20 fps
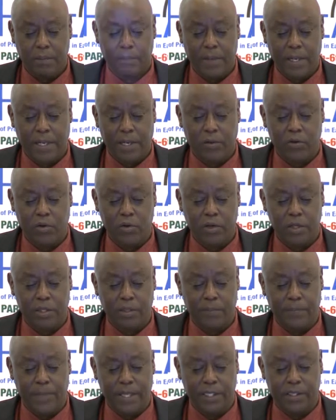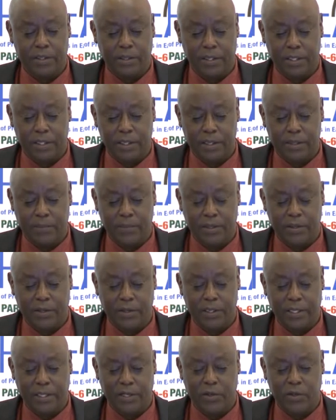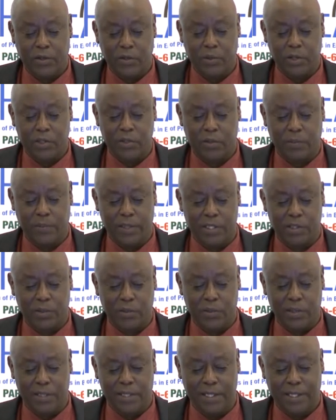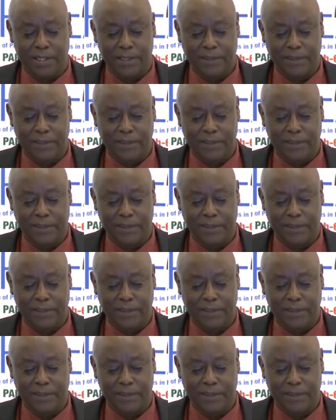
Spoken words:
but I will not mention it because I don't want to be sued.